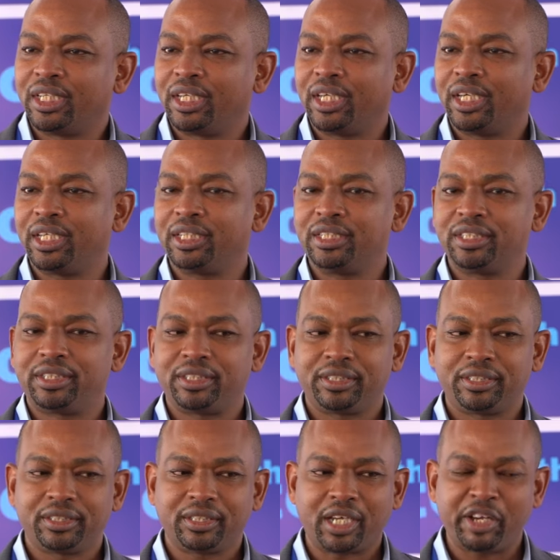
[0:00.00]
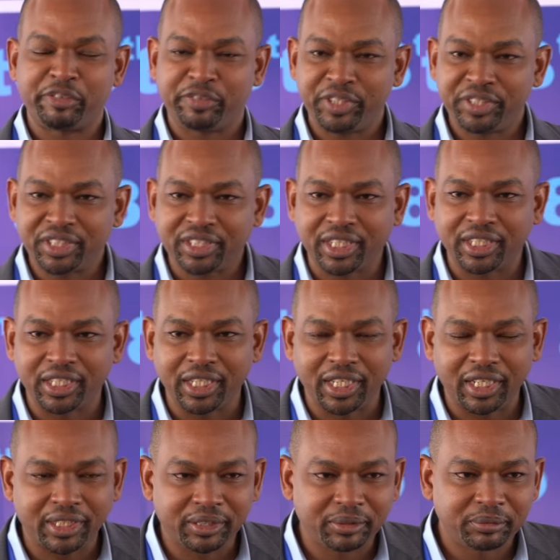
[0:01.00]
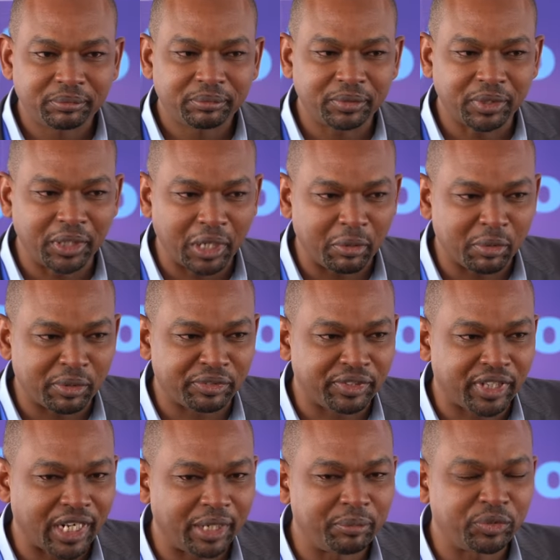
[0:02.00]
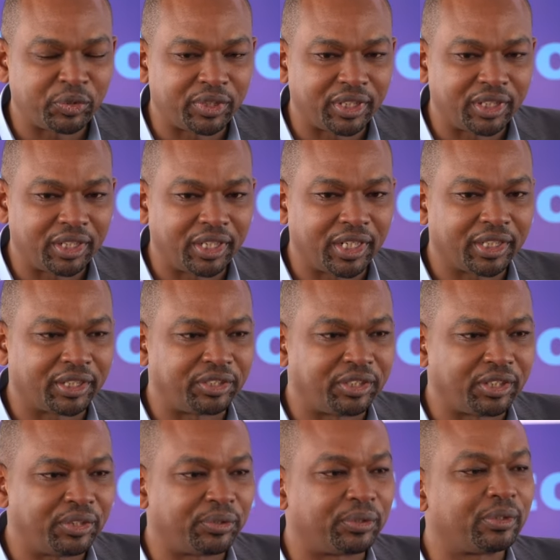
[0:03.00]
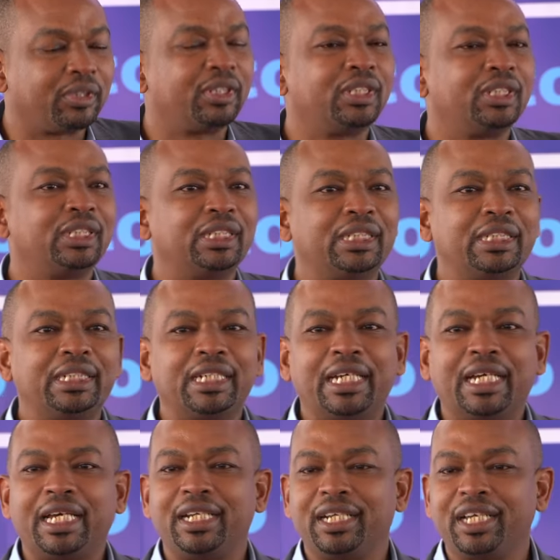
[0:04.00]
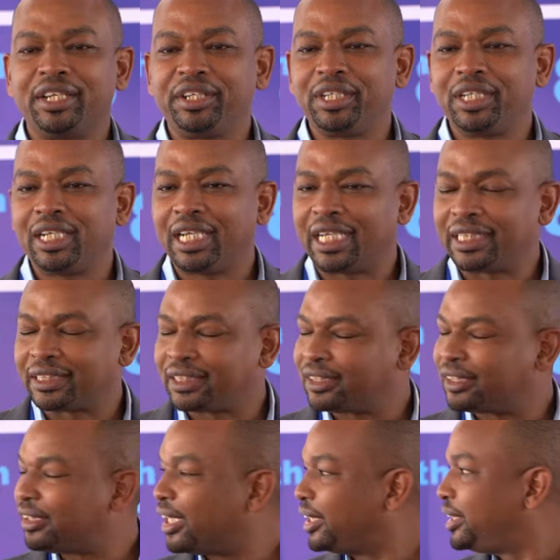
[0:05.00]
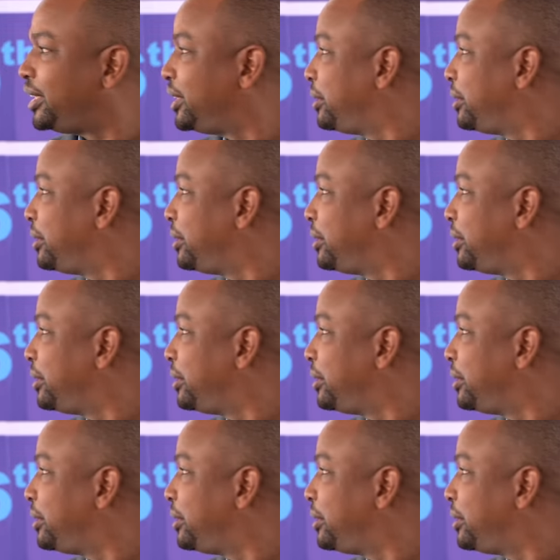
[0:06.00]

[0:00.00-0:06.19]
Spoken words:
And I've visited here a number of times with the Director General, and I realized that